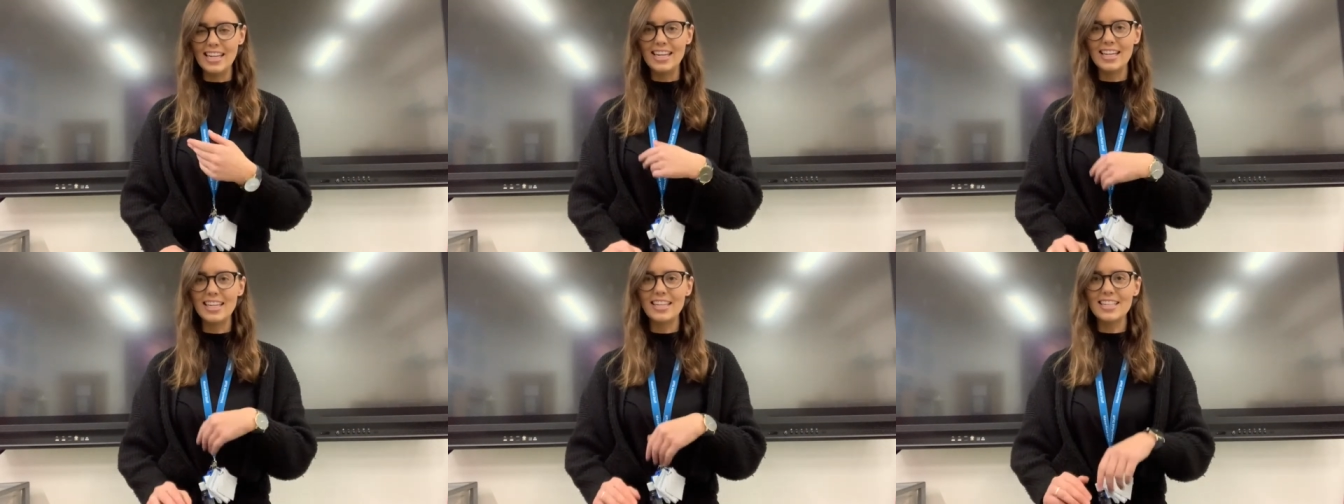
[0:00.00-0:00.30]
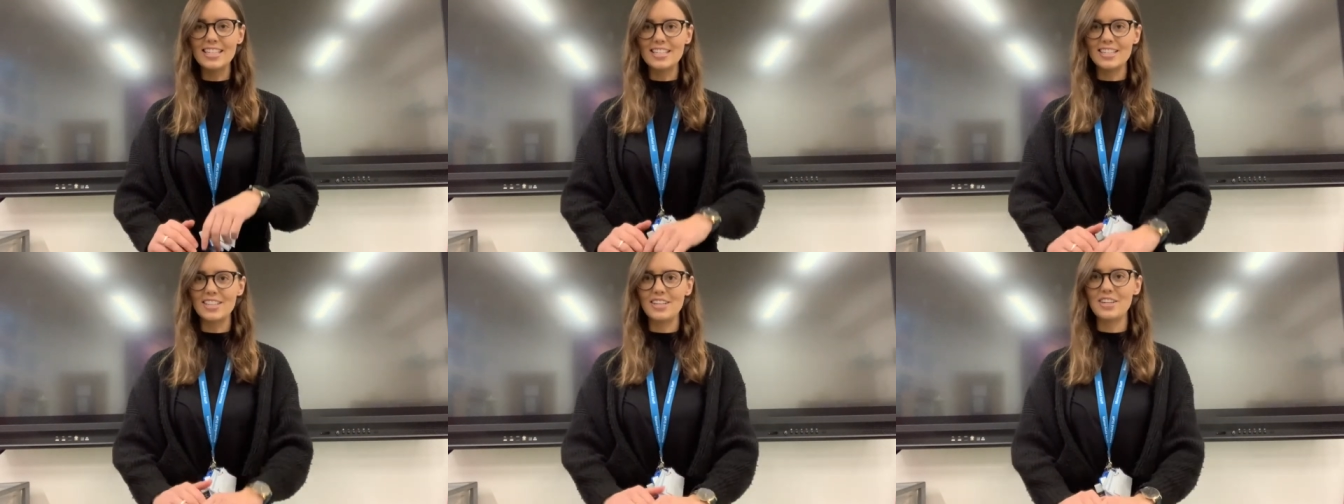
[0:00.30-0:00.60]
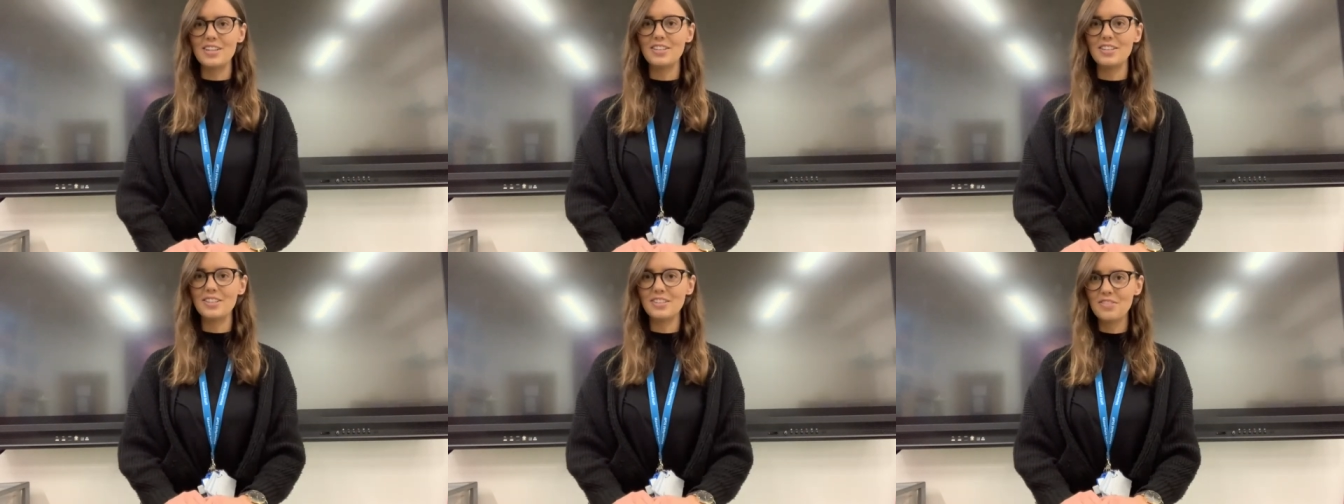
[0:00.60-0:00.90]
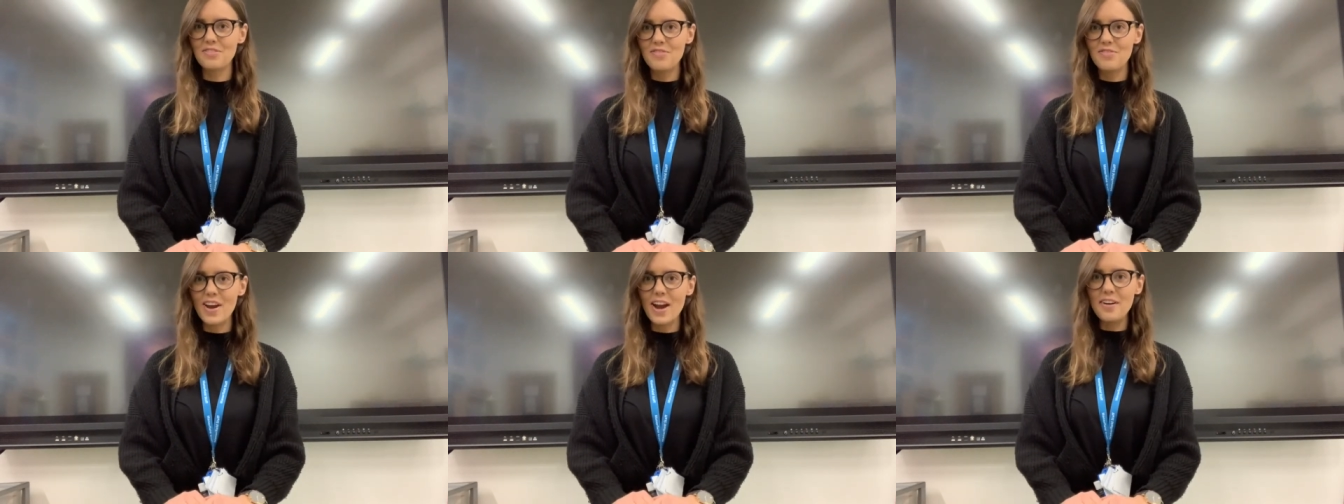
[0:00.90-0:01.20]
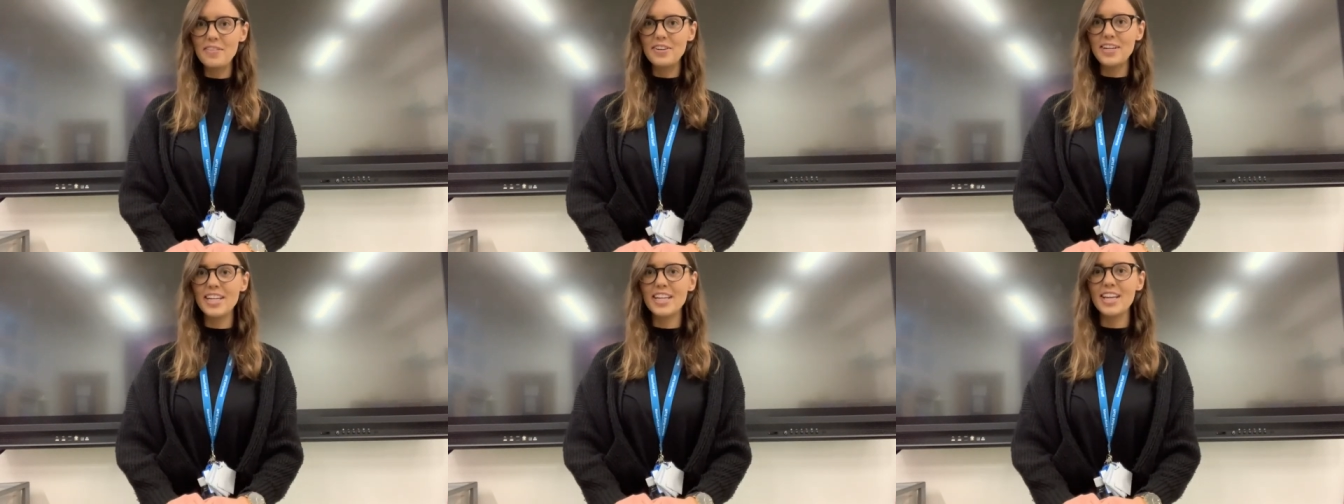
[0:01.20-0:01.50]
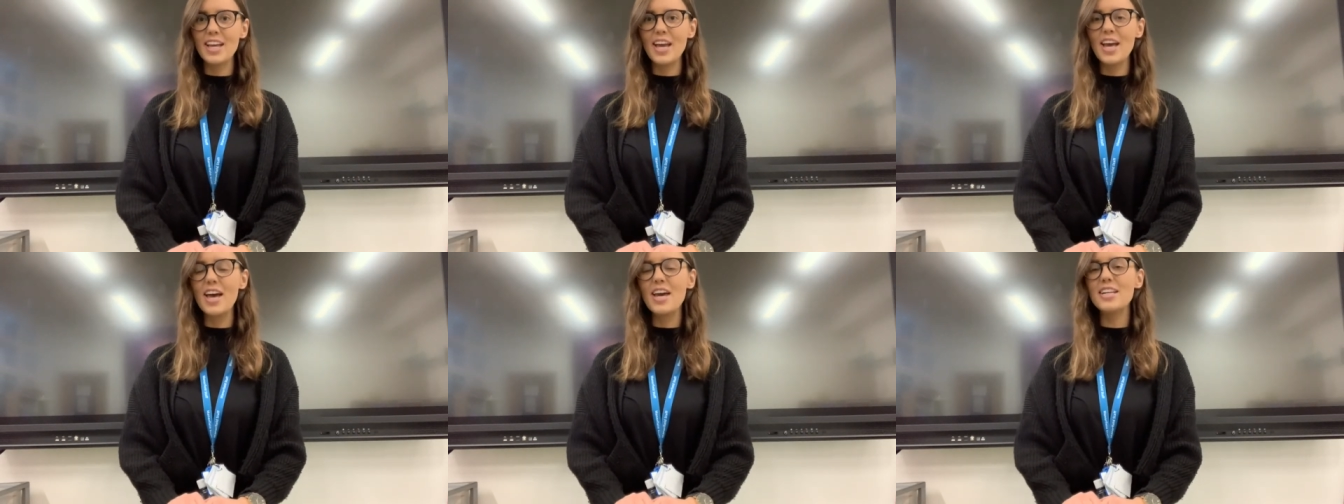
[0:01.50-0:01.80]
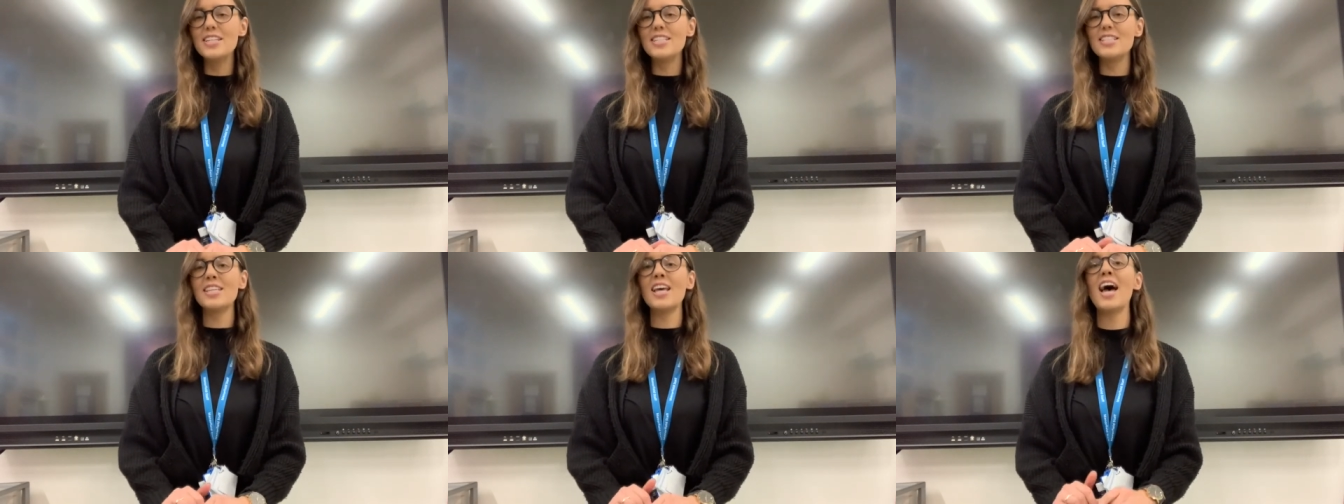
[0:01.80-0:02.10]
needle. Very
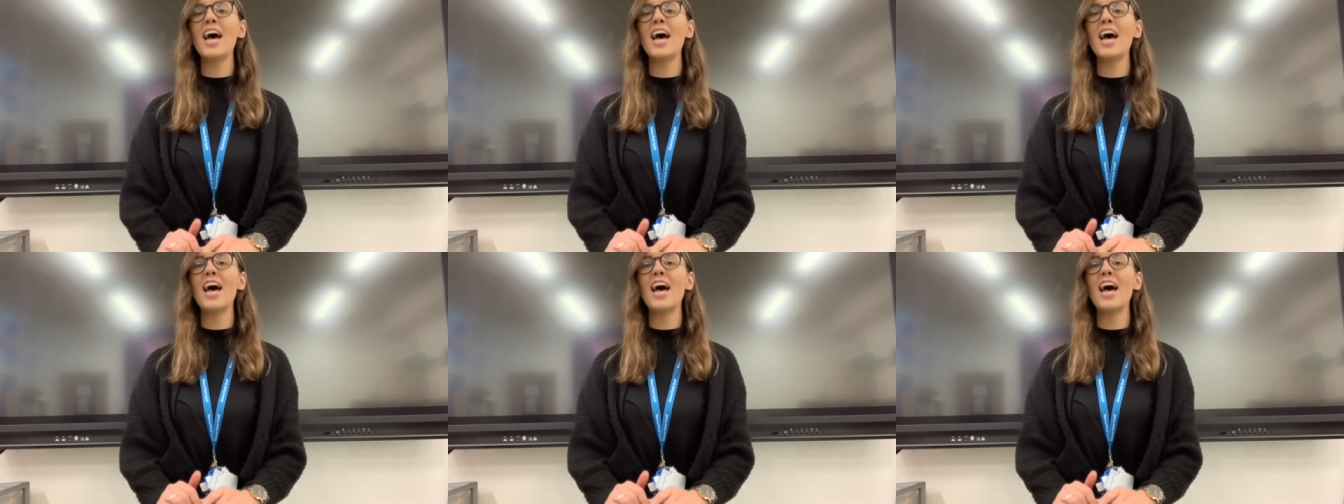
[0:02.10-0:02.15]
good.